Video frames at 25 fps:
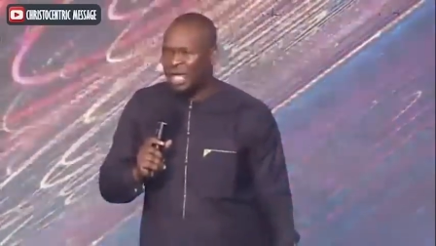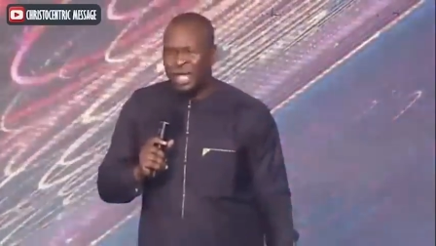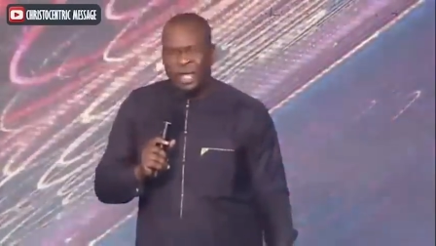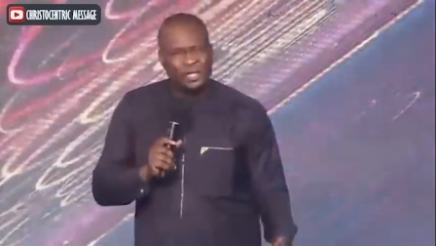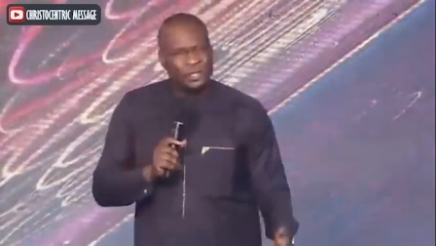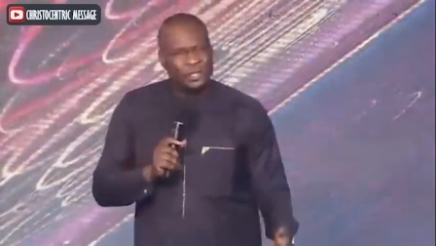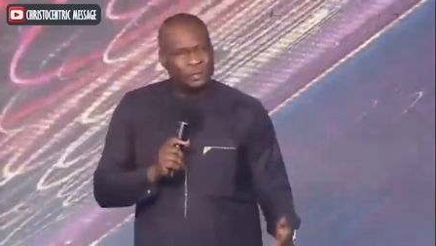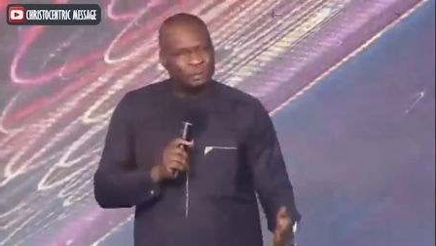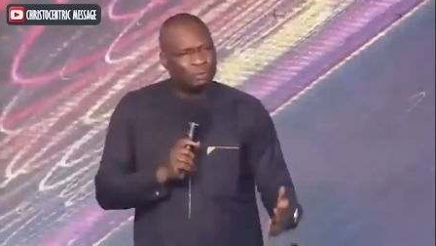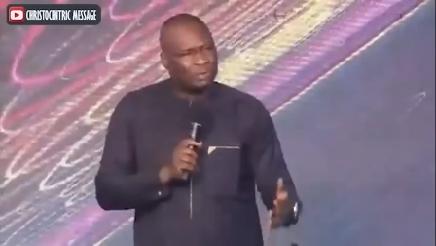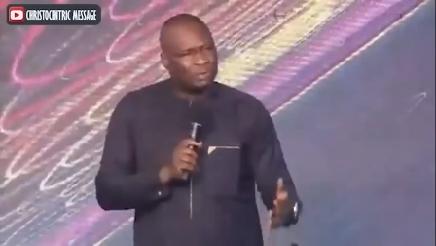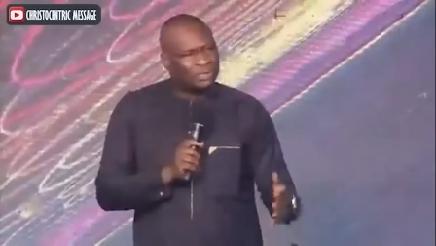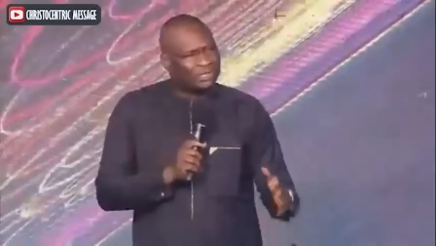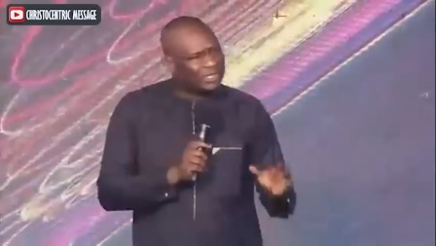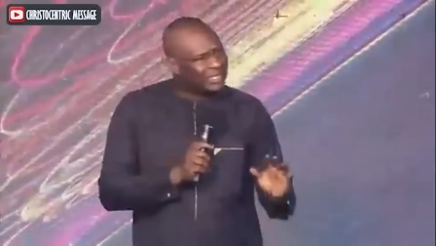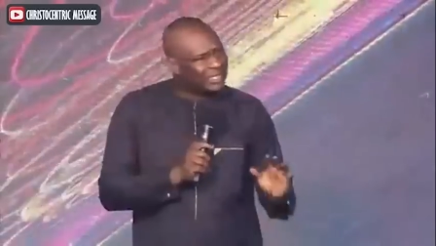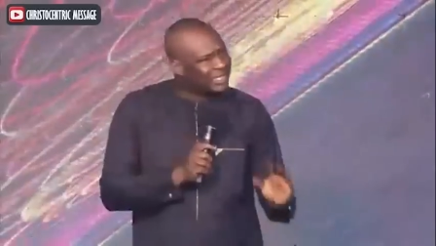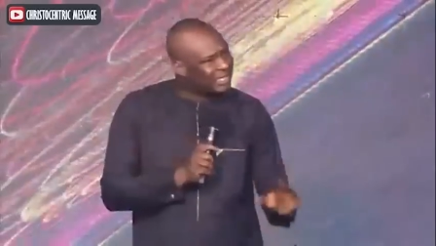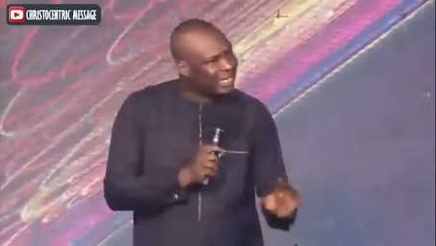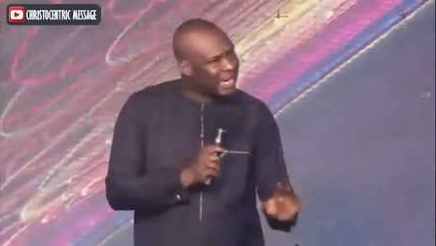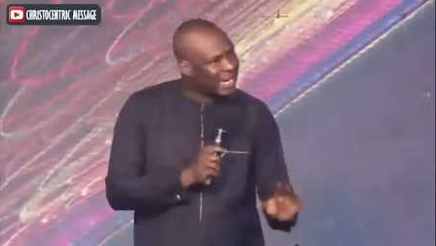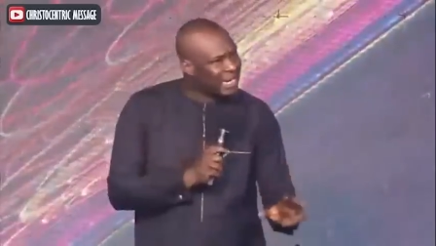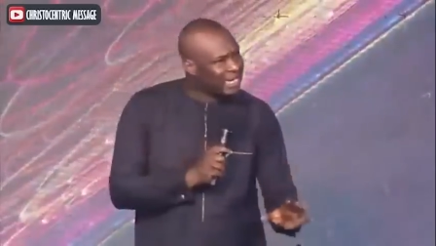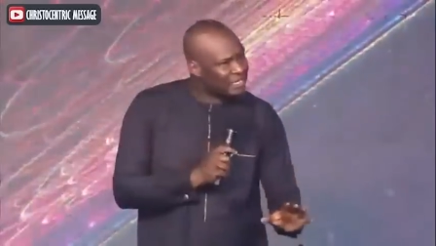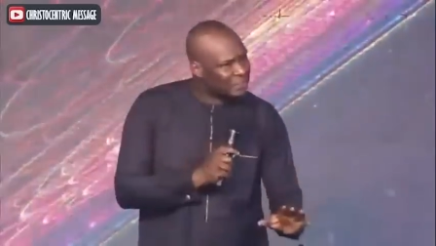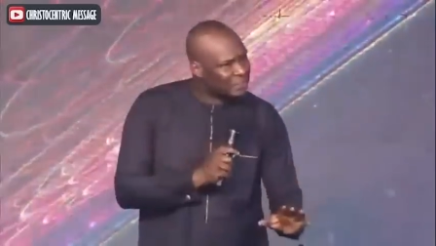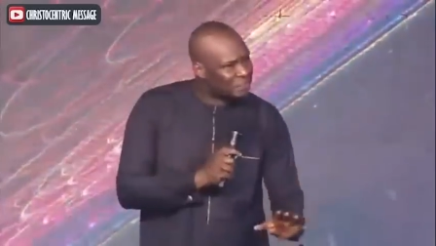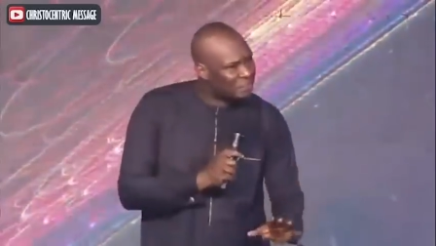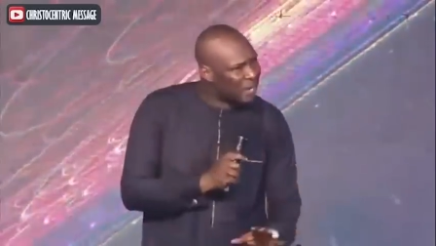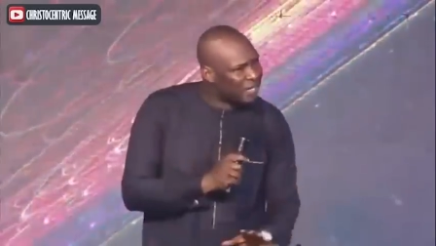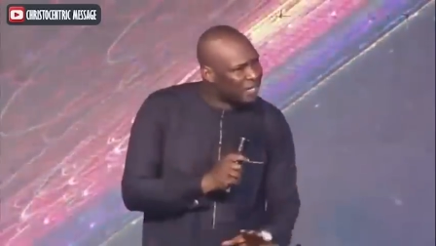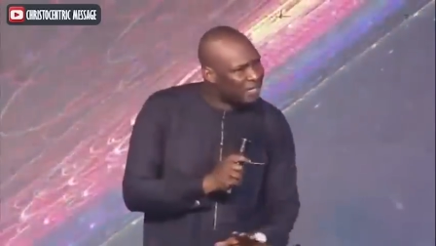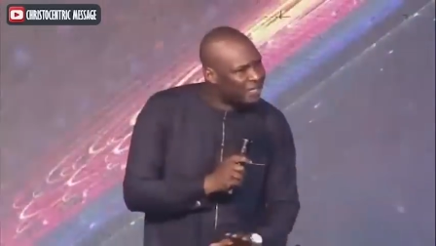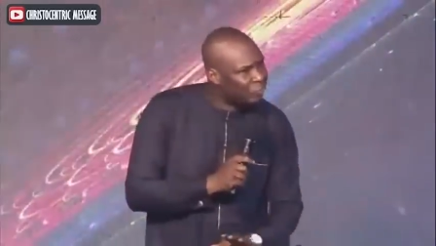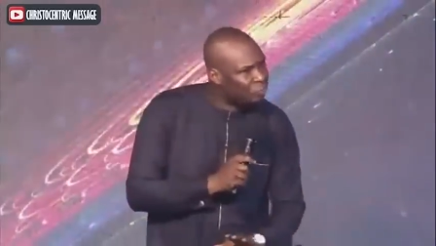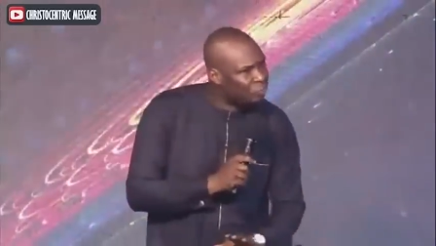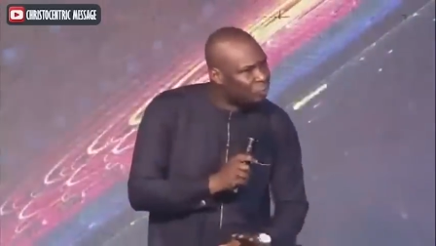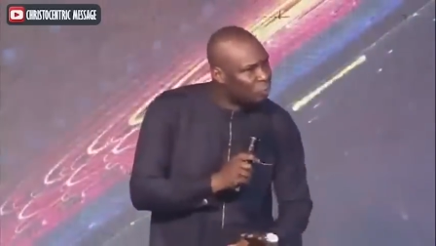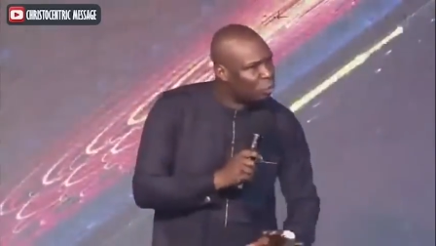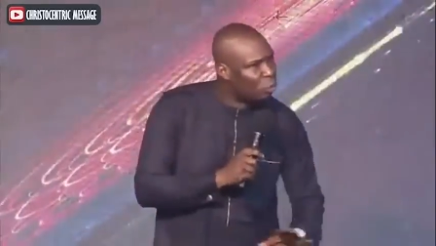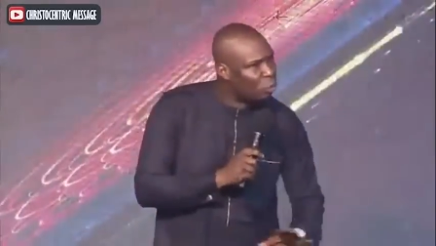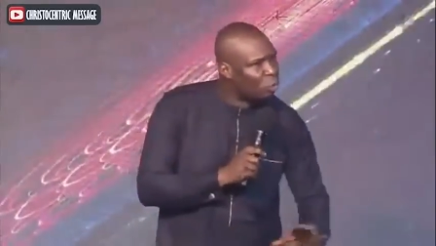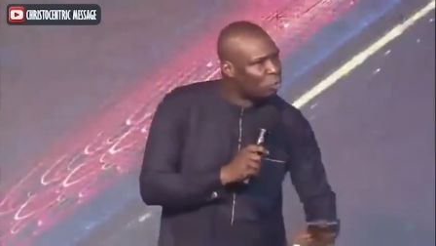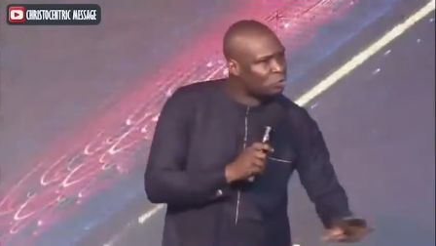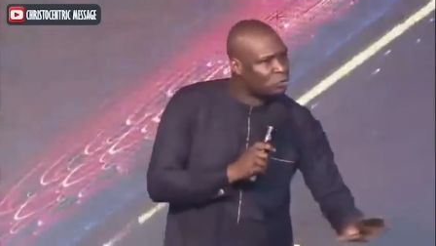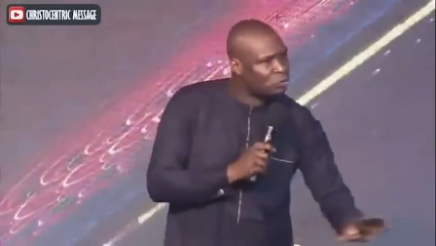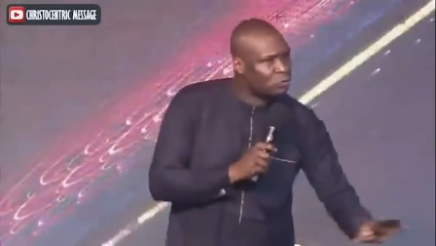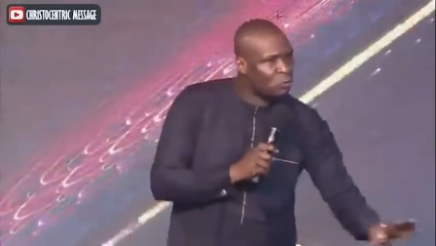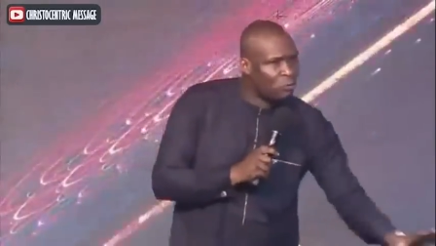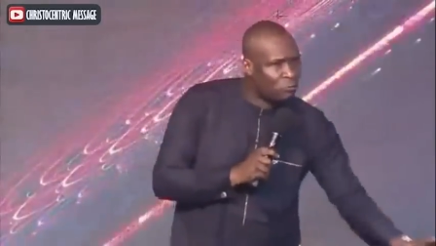you didn't expect they will go
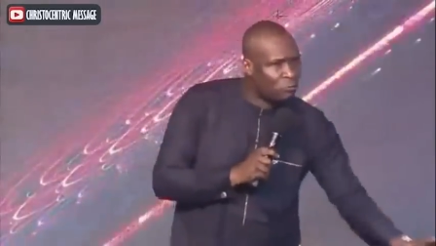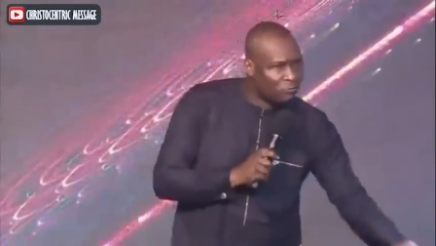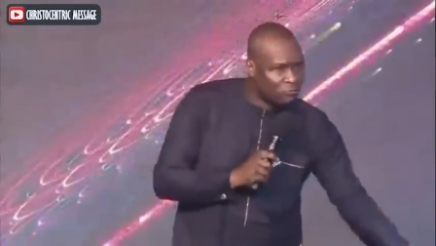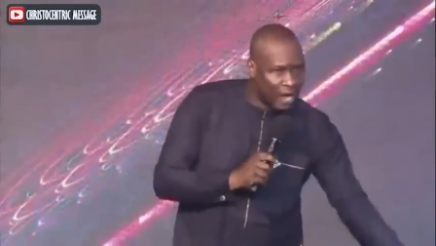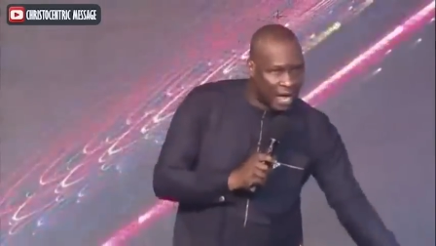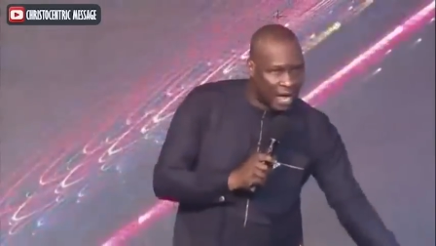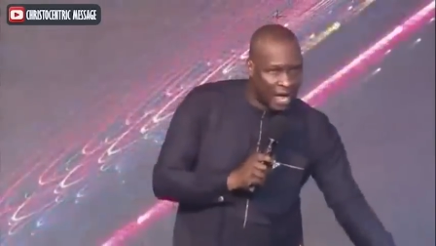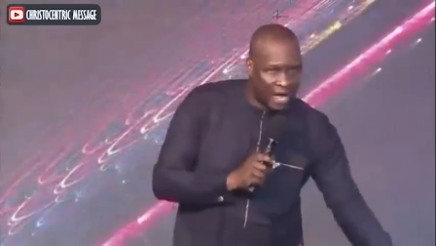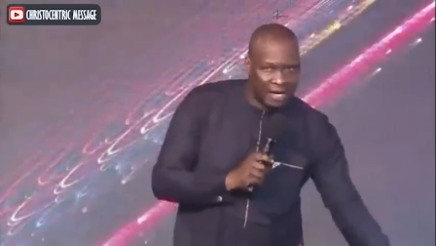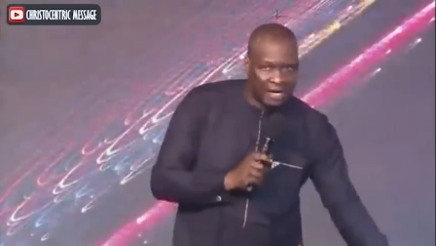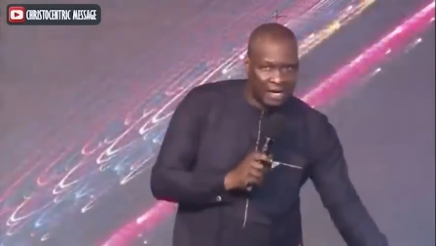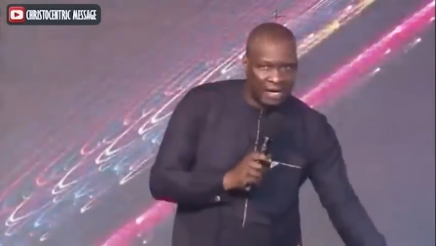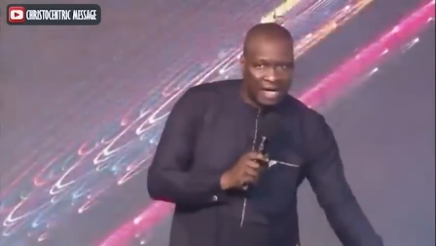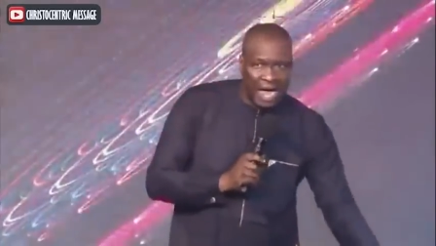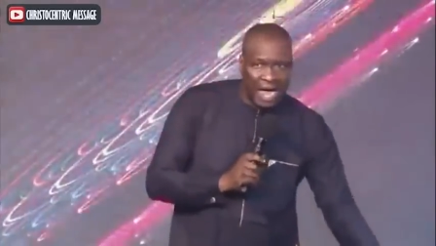so far.